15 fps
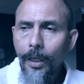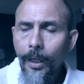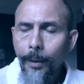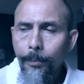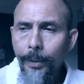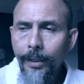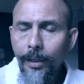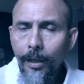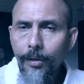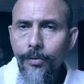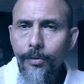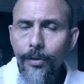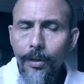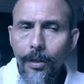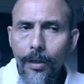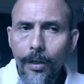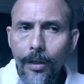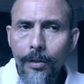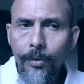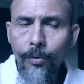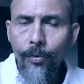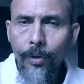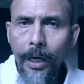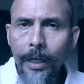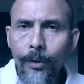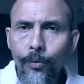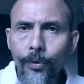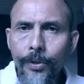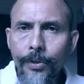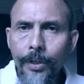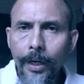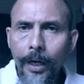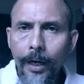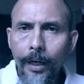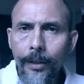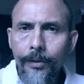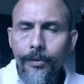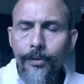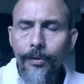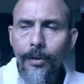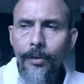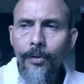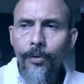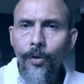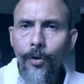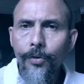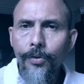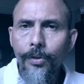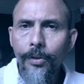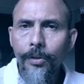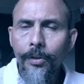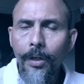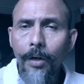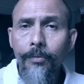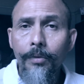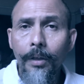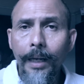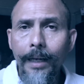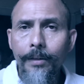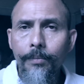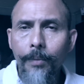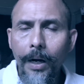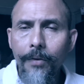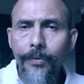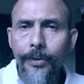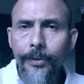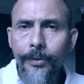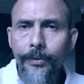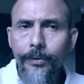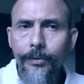Because the Quran rejects the notion of the last prophet,